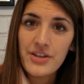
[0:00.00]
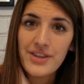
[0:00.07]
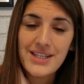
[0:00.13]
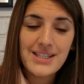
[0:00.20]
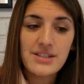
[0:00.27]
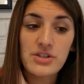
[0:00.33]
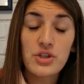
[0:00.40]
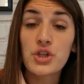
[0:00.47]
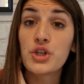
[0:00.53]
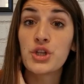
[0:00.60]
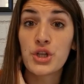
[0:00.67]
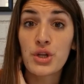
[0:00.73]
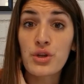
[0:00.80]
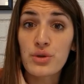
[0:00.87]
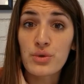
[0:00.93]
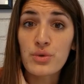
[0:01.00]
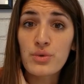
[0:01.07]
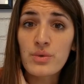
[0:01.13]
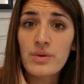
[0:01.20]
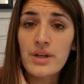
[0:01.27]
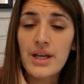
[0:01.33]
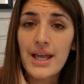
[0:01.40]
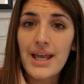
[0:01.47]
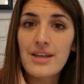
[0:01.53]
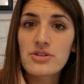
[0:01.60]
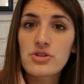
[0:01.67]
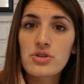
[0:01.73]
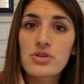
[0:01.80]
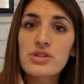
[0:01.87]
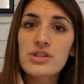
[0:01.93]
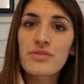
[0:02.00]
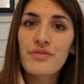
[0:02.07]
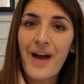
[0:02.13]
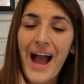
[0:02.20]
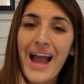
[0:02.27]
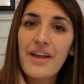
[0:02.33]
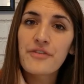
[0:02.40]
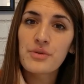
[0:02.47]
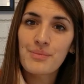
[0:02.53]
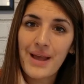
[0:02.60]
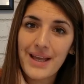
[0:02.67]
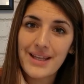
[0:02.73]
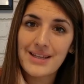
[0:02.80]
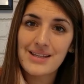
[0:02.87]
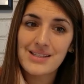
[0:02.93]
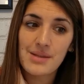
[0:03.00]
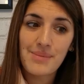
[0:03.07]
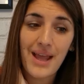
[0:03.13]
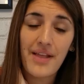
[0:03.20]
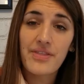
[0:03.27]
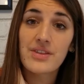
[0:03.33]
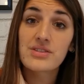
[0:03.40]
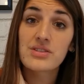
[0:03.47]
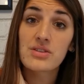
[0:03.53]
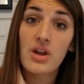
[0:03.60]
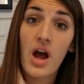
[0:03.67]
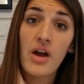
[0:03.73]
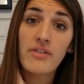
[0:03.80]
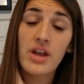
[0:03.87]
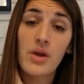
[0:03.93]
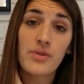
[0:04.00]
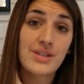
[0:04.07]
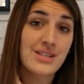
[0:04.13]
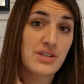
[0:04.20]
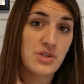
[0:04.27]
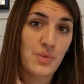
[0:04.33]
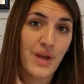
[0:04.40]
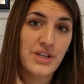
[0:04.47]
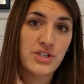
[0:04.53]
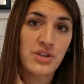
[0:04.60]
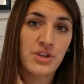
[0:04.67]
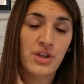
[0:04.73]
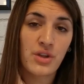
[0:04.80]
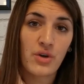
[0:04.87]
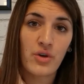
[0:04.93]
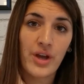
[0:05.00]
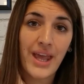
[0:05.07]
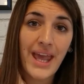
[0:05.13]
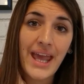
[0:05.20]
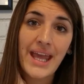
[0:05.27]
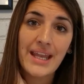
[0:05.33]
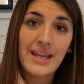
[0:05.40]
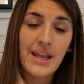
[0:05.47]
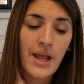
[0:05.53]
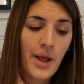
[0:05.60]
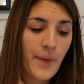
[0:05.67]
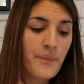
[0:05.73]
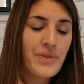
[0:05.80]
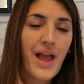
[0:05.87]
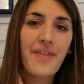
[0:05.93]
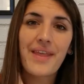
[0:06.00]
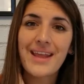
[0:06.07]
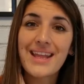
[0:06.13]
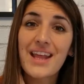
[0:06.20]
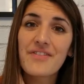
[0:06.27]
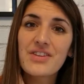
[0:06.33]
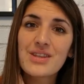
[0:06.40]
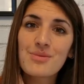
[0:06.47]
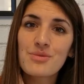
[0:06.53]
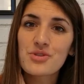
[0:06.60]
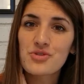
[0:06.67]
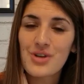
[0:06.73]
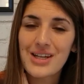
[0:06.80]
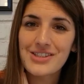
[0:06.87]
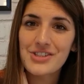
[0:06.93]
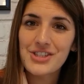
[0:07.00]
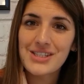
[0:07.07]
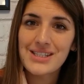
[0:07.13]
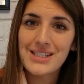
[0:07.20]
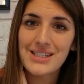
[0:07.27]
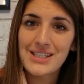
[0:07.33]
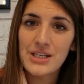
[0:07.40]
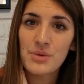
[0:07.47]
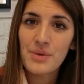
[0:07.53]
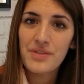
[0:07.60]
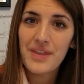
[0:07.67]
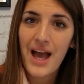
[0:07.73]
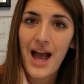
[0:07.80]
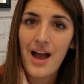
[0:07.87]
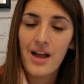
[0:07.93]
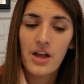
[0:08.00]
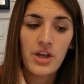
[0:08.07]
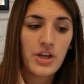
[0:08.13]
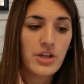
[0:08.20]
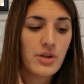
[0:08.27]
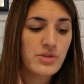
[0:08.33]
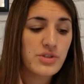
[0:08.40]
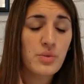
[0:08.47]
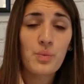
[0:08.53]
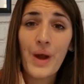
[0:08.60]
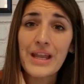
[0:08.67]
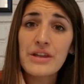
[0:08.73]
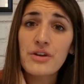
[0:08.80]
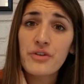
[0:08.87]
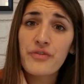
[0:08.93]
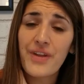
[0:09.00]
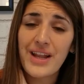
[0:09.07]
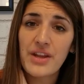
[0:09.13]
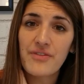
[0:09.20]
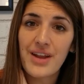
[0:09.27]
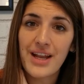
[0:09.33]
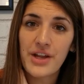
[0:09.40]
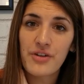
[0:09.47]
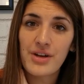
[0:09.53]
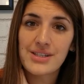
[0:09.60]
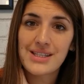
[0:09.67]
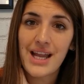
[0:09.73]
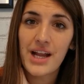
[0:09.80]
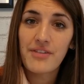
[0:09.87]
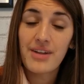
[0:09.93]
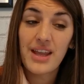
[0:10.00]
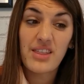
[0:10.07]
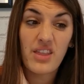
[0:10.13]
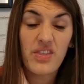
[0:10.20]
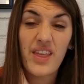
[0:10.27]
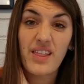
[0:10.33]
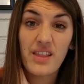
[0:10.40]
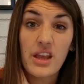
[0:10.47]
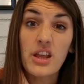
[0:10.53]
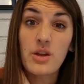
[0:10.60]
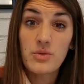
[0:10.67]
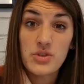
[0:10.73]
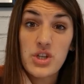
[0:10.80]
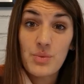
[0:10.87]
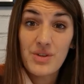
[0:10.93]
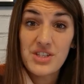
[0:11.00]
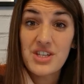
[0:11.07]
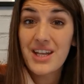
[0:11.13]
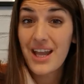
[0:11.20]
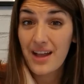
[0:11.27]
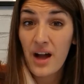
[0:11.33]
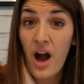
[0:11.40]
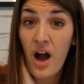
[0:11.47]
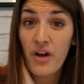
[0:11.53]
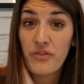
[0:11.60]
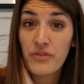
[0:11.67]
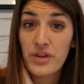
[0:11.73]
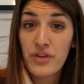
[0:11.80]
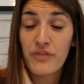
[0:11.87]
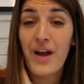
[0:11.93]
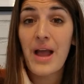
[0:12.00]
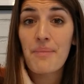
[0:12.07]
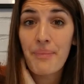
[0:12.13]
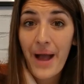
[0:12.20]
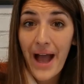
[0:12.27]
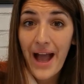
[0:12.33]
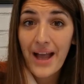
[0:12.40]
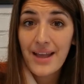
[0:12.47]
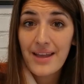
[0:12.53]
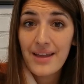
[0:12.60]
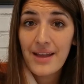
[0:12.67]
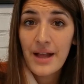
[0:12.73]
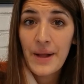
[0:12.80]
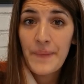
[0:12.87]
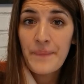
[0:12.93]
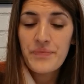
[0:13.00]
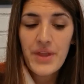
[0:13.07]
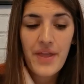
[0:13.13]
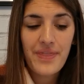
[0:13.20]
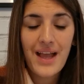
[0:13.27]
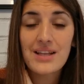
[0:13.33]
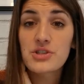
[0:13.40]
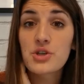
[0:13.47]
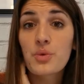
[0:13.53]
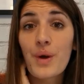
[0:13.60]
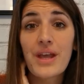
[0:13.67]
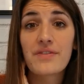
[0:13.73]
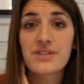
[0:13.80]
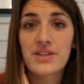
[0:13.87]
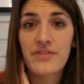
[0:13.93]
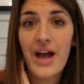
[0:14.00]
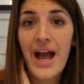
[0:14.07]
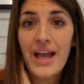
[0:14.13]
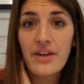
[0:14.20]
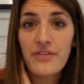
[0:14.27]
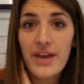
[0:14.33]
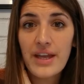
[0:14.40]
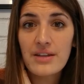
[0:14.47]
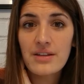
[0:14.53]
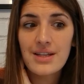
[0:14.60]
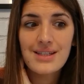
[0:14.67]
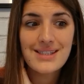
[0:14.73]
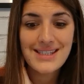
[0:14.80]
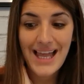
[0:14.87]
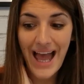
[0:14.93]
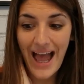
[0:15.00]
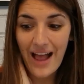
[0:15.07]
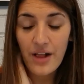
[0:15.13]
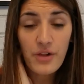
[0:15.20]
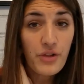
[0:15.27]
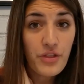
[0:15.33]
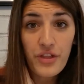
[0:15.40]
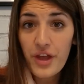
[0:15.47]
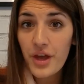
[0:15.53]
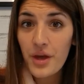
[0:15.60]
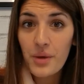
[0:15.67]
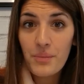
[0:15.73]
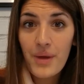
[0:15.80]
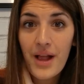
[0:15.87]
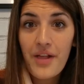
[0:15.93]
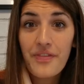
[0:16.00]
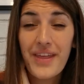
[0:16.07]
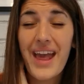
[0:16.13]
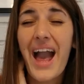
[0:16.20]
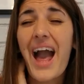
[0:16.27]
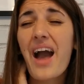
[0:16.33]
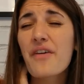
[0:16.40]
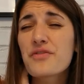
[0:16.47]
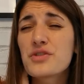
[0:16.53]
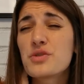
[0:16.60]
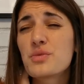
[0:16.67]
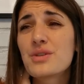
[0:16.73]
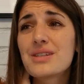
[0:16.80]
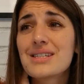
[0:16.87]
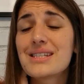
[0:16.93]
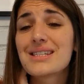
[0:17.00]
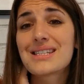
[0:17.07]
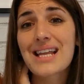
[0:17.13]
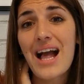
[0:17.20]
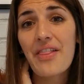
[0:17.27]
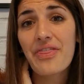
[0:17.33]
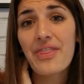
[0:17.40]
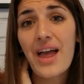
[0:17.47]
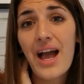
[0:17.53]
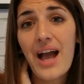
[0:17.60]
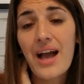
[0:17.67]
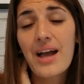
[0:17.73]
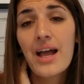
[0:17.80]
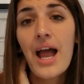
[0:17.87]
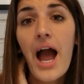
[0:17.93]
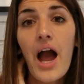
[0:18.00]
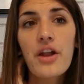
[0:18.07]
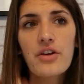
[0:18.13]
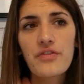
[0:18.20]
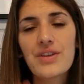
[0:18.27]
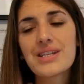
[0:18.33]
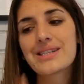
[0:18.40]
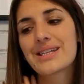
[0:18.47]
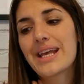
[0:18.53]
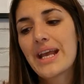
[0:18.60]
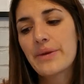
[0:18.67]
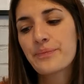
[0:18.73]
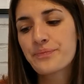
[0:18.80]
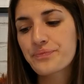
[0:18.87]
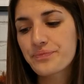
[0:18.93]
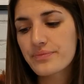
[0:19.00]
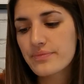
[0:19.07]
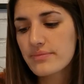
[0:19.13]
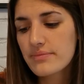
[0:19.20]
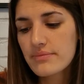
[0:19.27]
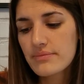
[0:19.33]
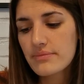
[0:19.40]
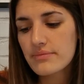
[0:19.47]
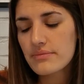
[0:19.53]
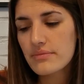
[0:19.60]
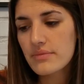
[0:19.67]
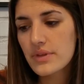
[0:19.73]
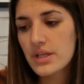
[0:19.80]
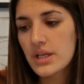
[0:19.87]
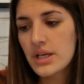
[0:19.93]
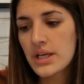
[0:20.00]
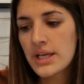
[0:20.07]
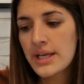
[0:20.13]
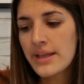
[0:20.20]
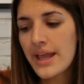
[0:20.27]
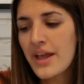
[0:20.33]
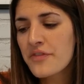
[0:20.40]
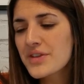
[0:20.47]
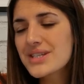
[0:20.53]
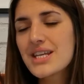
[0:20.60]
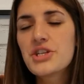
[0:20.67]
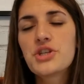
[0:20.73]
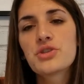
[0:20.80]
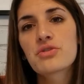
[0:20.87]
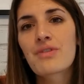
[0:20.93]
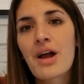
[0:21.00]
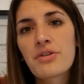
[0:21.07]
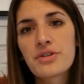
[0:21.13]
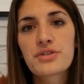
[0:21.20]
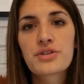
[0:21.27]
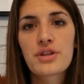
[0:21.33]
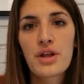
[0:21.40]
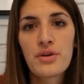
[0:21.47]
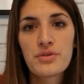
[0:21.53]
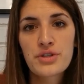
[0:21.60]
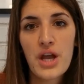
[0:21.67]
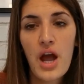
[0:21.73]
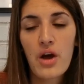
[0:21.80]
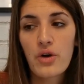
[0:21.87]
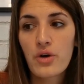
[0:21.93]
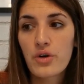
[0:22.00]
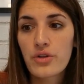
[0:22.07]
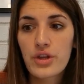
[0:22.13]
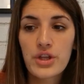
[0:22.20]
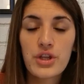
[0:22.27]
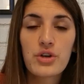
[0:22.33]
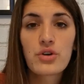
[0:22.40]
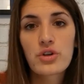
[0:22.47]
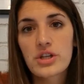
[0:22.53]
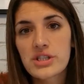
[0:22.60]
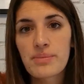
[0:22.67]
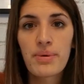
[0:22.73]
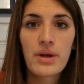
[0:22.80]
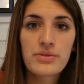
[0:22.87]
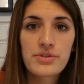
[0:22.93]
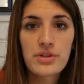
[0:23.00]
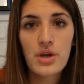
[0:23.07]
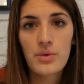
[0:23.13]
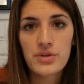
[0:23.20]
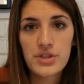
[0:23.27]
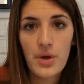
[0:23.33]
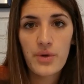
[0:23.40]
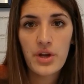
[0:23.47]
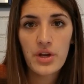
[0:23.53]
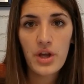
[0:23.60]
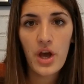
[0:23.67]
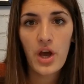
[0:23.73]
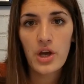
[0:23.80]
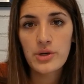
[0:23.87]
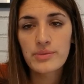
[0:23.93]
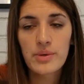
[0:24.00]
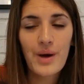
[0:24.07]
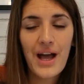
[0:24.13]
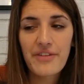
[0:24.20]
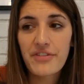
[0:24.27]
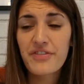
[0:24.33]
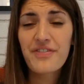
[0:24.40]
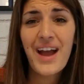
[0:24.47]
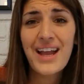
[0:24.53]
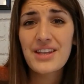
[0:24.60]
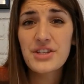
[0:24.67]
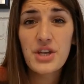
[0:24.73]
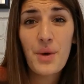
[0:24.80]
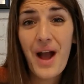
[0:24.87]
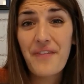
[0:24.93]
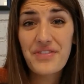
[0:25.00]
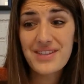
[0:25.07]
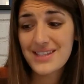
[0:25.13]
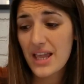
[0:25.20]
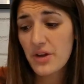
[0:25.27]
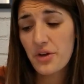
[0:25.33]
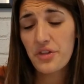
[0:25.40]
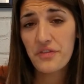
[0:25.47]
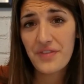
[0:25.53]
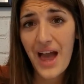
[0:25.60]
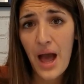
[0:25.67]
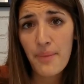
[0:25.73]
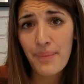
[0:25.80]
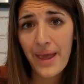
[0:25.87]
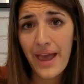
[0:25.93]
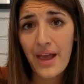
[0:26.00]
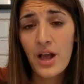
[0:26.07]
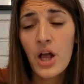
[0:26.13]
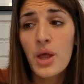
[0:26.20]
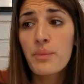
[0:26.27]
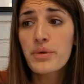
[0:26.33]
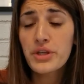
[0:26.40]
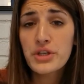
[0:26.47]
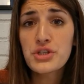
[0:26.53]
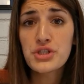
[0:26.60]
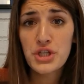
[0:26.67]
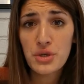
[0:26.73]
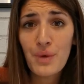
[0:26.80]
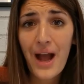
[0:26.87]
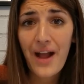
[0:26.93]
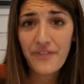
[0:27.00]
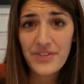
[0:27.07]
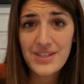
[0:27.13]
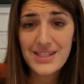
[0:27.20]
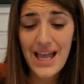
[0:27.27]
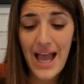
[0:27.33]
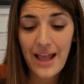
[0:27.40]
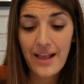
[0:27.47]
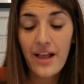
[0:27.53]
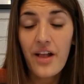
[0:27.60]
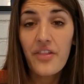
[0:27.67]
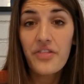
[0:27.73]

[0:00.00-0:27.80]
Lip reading: This isn't you. It's your survival mechanism in the scenario, the situation that you're in. And then giving them the strategies to deal with that. So when you're feeling really cross and angry, the thing that you do is you kick off, you fight back. And that's your way of surviving. Tell them. They have to understand that. And obviously, if there's issues around disclosure or that you're not supposed to know what's going on at home or whatever, fine, you don't have to say all of that bit, but you do have to say,